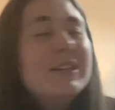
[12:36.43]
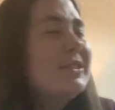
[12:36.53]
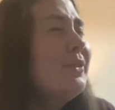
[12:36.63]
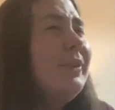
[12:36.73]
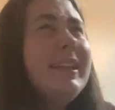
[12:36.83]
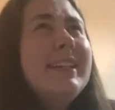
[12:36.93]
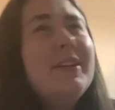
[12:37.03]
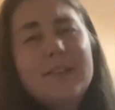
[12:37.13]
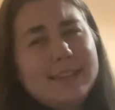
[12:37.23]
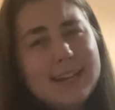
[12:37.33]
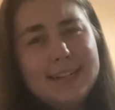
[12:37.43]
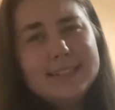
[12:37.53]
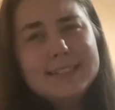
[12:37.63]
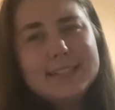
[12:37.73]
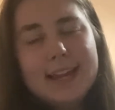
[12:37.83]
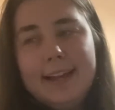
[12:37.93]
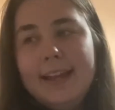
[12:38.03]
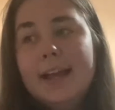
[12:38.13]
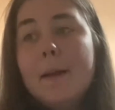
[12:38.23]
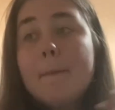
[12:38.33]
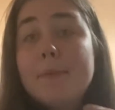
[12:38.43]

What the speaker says: So really not that entertaining.